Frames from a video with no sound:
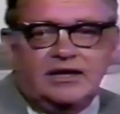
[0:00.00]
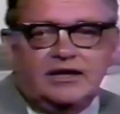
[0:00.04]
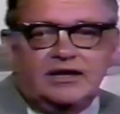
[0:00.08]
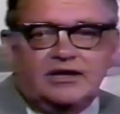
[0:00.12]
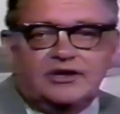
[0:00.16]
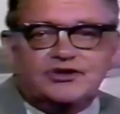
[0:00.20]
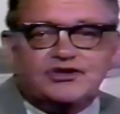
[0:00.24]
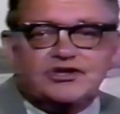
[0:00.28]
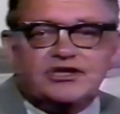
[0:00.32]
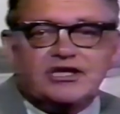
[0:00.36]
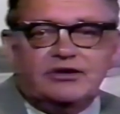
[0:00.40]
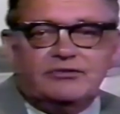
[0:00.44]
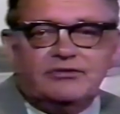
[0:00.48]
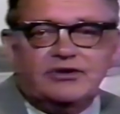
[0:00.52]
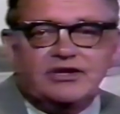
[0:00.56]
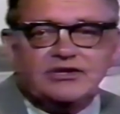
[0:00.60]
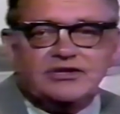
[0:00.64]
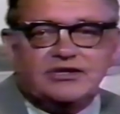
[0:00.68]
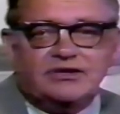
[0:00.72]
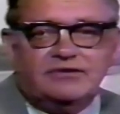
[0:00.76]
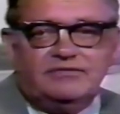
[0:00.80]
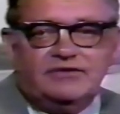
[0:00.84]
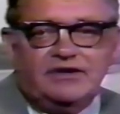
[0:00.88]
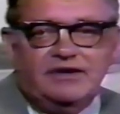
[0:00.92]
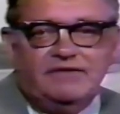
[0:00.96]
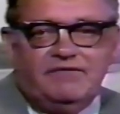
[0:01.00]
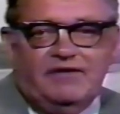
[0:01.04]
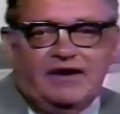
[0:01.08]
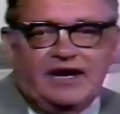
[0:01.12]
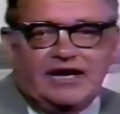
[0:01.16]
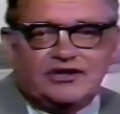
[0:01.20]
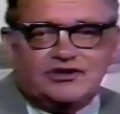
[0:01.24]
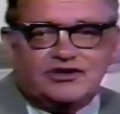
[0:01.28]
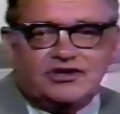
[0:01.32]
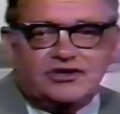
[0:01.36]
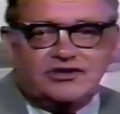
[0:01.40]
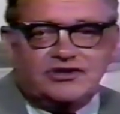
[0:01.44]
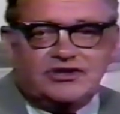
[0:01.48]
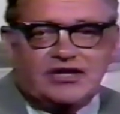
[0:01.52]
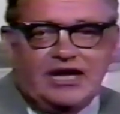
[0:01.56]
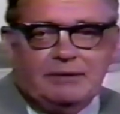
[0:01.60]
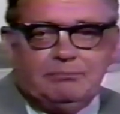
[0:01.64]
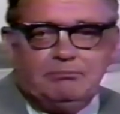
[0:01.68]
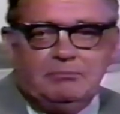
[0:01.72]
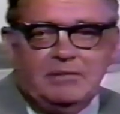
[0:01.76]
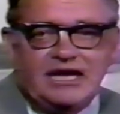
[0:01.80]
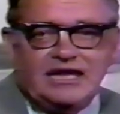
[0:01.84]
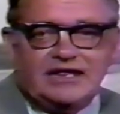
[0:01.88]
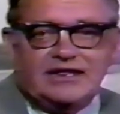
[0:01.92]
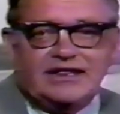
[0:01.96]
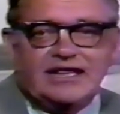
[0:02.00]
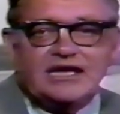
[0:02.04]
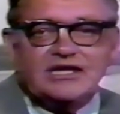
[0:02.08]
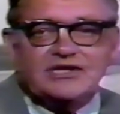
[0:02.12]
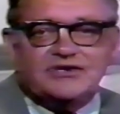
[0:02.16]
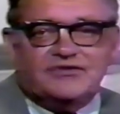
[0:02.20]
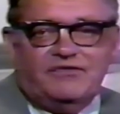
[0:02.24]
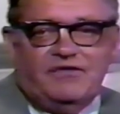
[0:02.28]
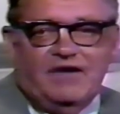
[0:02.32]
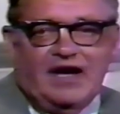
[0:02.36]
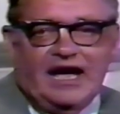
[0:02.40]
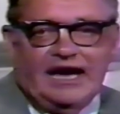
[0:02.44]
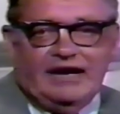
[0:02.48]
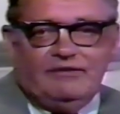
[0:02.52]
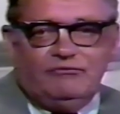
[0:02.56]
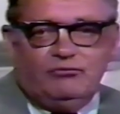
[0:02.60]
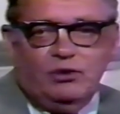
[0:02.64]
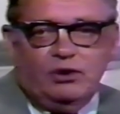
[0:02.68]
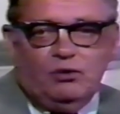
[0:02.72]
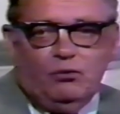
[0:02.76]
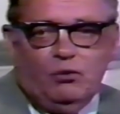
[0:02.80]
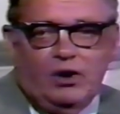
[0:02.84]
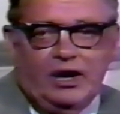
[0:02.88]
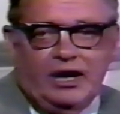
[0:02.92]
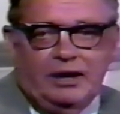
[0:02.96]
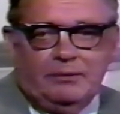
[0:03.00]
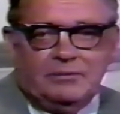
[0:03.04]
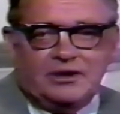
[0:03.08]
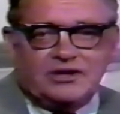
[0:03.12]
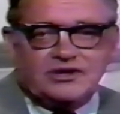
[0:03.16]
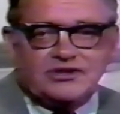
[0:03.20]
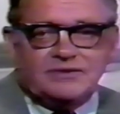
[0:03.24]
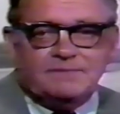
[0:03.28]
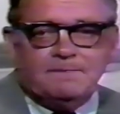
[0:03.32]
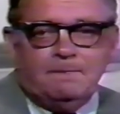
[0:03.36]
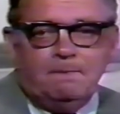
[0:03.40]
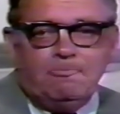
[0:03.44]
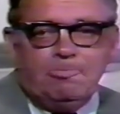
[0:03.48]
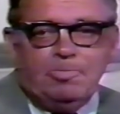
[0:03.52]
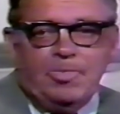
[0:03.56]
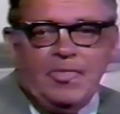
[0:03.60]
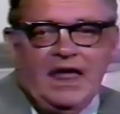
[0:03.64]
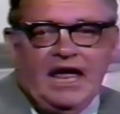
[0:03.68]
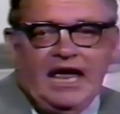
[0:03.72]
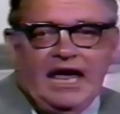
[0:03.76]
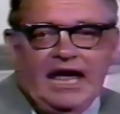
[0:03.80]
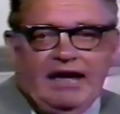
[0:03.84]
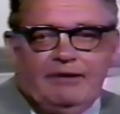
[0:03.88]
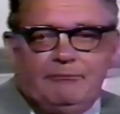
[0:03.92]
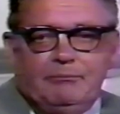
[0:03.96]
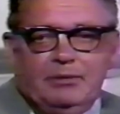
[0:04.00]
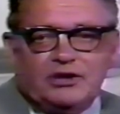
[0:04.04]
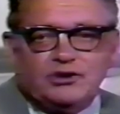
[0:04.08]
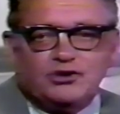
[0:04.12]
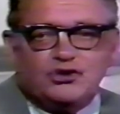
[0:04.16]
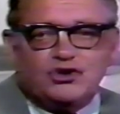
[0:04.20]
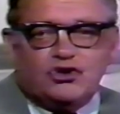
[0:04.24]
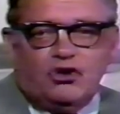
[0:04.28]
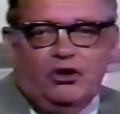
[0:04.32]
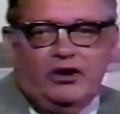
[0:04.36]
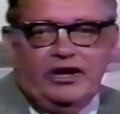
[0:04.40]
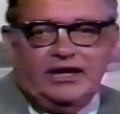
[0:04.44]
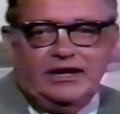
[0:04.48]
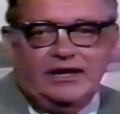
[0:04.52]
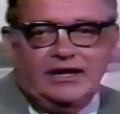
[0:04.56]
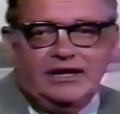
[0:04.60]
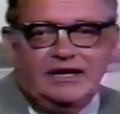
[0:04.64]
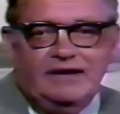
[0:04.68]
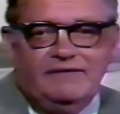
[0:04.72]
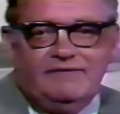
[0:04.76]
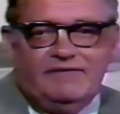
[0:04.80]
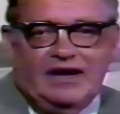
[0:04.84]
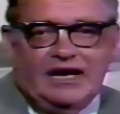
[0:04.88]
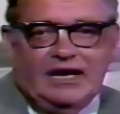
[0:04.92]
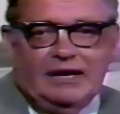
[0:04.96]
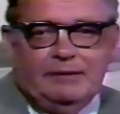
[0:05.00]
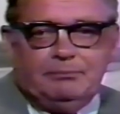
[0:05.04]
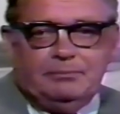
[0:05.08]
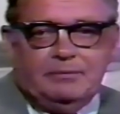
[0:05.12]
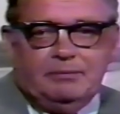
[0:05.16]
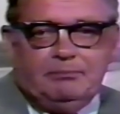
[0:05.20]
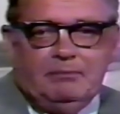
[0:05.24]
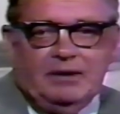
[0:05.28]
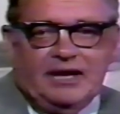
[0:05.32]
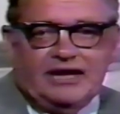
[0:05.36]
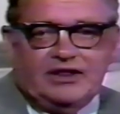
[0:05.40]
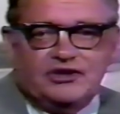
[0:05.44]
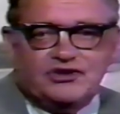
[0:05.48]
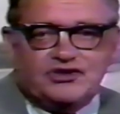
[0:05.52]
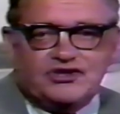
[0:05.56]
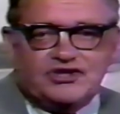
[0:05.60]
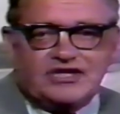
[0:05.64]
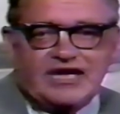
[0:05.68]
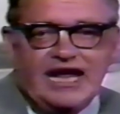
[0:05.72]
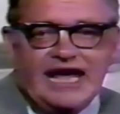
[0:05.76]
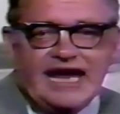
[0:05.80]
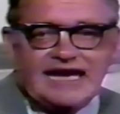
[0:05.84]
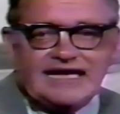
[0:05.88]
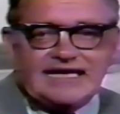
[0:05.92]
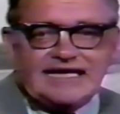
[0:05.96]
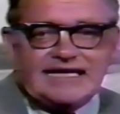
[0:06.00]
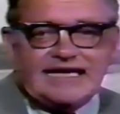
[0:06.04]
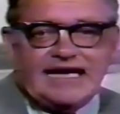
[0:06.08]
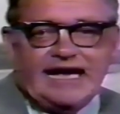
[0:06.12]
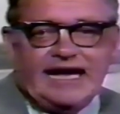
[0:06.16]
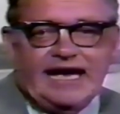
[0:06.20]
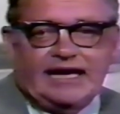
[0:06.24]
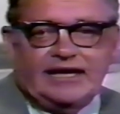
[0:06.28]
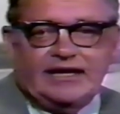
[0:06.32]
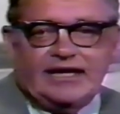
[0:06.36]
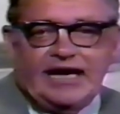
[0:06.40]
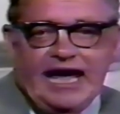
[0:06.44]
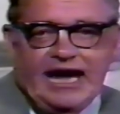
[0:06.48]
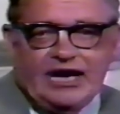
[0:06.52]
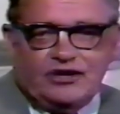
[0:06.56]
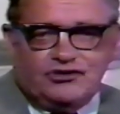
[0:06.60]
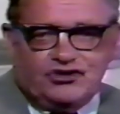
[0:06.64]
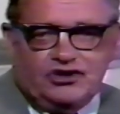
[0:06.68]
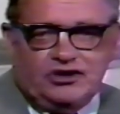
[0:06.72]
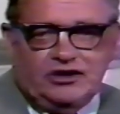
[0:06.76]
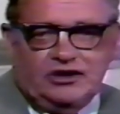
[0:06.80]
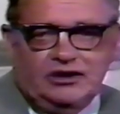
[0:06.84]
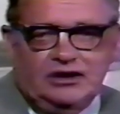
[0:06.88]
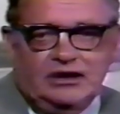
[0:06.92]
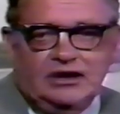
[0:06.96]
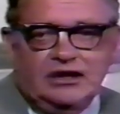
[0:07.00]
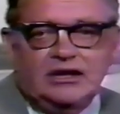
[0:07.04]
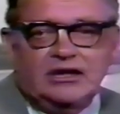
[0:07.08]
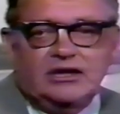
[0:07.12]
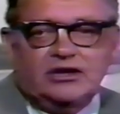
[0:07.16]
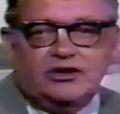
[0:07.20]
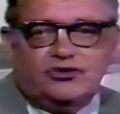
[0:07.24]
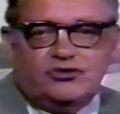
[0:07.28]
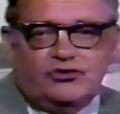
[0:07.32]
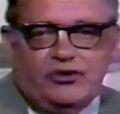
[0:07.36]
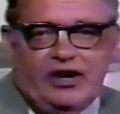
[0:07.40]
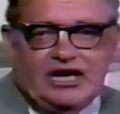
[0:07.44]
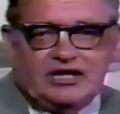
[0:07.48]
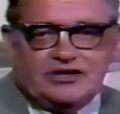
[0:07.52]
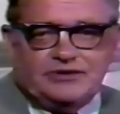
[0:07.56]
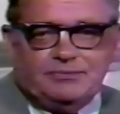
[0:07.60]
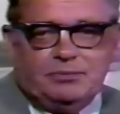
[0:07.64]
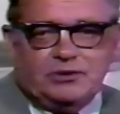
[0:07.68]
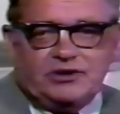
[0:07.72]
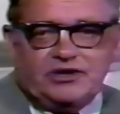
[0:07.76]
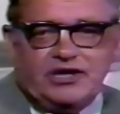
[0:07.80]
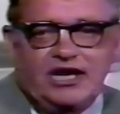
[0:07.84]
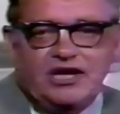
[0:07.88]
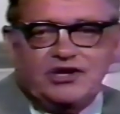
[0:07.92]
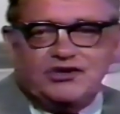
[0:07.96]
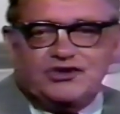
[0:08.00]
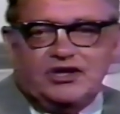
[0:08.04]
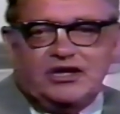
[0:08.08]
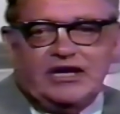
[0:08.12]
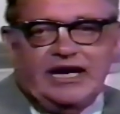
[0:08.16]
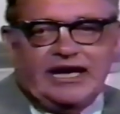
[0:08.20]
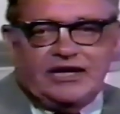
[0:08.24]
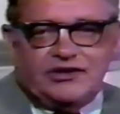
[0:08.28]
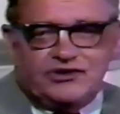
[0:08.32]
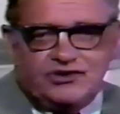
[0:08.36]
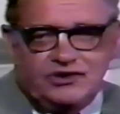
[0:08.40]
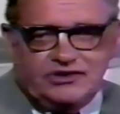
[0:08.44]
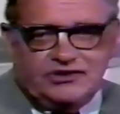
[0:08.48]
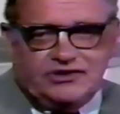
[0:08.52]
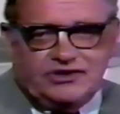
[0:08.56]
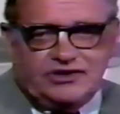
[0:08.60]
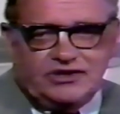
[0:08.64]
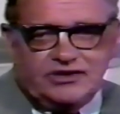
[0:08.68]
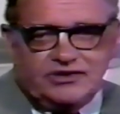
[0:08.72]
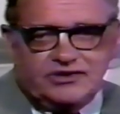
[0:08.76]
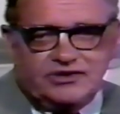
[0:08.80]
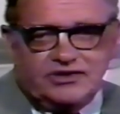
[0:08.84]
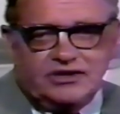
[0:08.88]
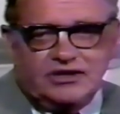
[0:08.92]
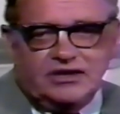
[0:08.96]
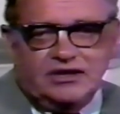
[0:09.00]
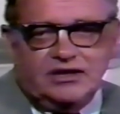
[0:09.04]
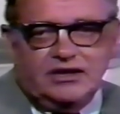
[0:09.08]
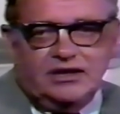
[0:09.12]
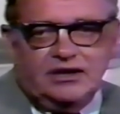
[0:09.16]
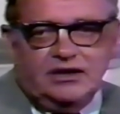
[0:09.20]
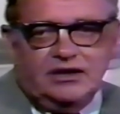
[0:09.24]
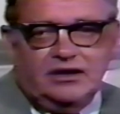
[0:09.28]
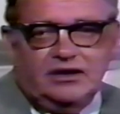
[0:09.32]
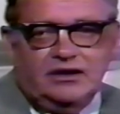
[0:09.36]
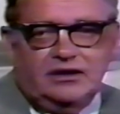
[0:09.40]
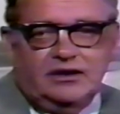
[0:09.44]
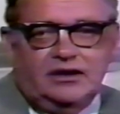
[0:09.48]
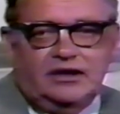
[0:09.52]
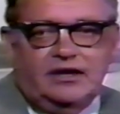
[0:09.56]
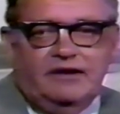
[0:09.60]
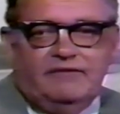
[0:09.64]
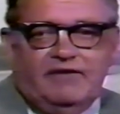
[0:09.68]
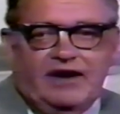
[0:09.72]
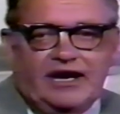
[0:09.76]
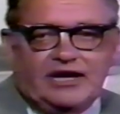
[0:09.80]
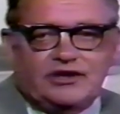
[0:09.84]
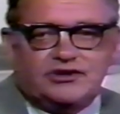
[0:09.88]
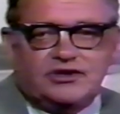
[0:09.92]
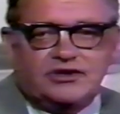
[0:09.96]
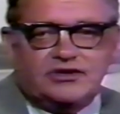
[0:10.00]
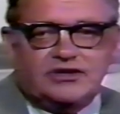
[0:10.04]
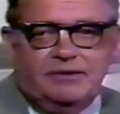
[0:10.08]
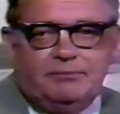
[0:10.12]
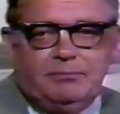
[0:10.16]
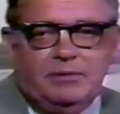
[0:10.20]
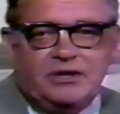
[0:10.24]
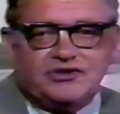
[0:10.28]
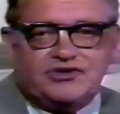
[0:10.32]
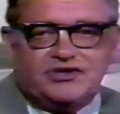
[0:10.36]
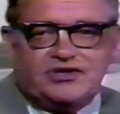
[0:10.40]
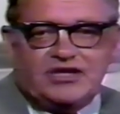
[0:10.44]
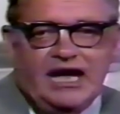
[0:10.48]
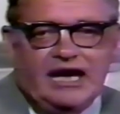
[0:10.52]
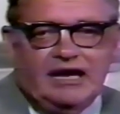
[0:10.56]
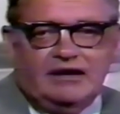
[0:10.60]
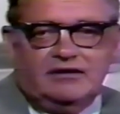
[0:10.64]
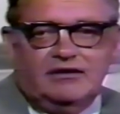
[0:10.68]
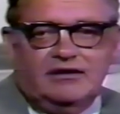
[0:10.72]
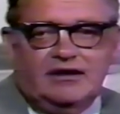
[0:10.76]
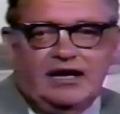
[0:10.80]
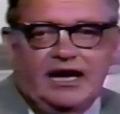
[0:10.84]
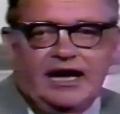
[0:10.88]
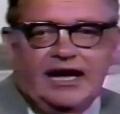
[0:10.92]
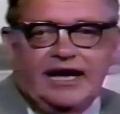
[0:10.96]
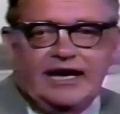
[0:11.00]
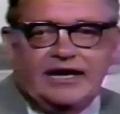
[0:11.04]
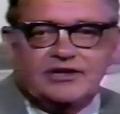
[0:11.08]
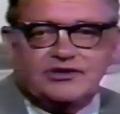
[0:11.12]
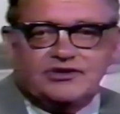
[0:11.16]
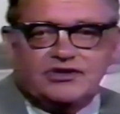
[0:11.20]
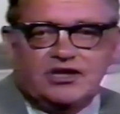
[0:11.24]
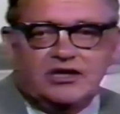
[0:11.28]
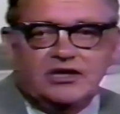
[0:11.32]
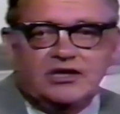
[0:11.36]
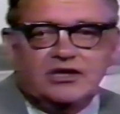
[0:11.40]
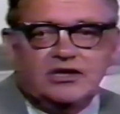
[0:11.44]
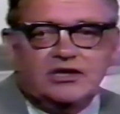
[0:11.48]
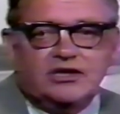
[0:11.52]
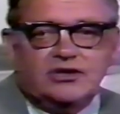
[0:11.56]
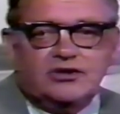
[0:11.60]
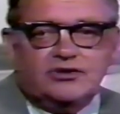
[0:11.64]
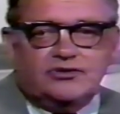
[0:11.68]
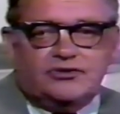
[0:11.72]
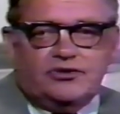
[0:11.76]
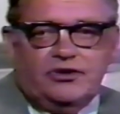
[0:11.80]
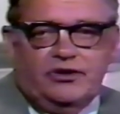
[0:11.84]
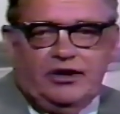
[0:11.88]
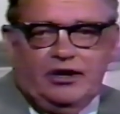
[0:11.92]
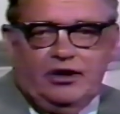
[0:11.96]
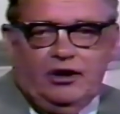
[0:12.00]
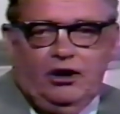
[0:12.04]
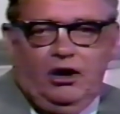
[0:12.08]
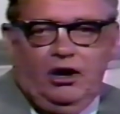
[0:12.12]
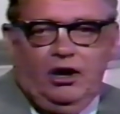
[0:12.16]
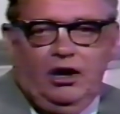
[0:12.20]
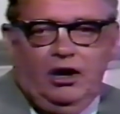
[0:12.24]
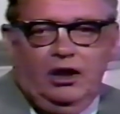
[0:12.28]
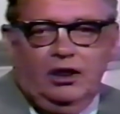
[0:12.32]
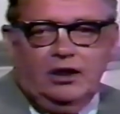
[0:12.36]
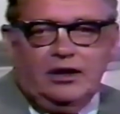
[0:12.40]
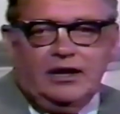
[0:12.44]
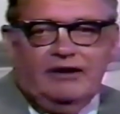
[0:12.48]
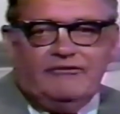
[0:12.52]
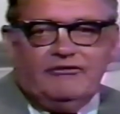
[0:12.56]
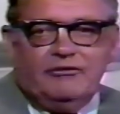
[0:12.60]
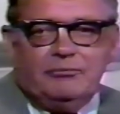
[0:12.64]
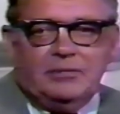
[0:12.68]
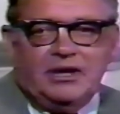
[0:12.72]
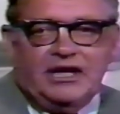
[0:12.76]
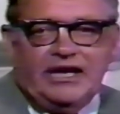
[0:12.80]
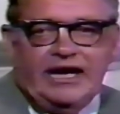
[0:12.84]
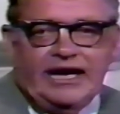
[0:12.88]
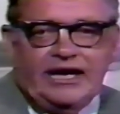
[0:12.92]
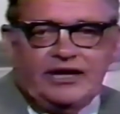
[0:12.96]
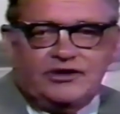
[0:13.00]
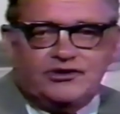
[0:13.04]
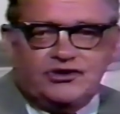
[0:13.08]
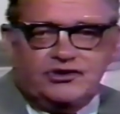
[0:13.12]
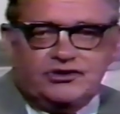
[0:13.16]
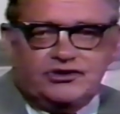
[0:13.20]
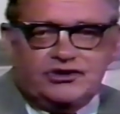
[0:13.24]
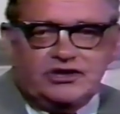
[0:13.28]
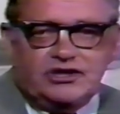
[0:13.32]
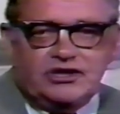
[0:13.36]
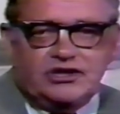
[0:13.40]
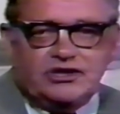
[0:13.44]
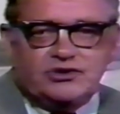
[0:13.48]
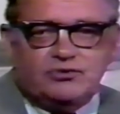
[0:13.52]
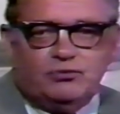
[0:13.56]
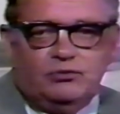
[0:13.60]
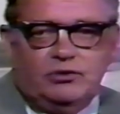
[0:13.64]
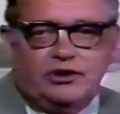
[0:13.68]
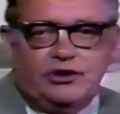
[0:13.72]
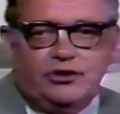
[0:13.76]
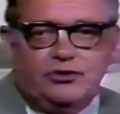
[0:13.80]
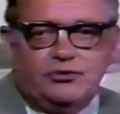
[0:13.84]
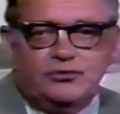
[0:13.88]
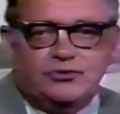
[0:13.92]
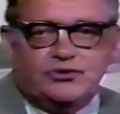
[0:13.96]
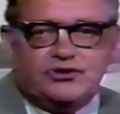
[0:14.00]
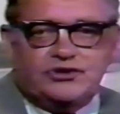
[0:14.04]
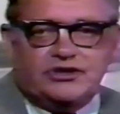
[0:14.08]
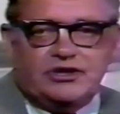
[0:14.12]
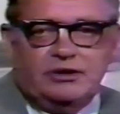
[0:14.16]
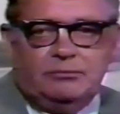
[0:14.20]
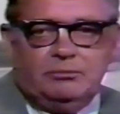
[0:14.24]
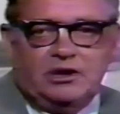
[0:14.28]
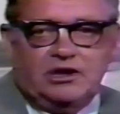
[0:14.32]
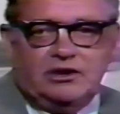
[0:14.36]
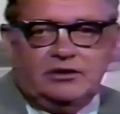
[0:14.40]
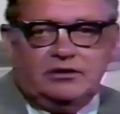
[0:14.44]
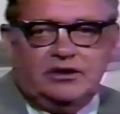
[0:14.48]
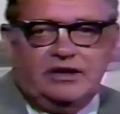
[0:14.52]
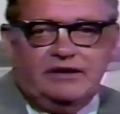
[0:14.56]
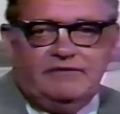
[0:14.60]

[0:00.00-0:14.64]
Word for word: A series of devices that meet these five requirements have been jointly developed by the state and national transportation agencies. The devices have been standardized so that all government agencies will use similar